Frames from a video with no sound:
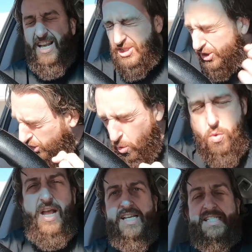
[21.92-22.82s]
Let's
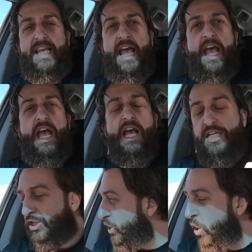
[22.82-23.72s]
do this.
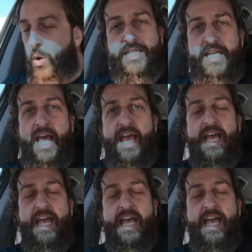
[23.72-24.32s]
Let's do it.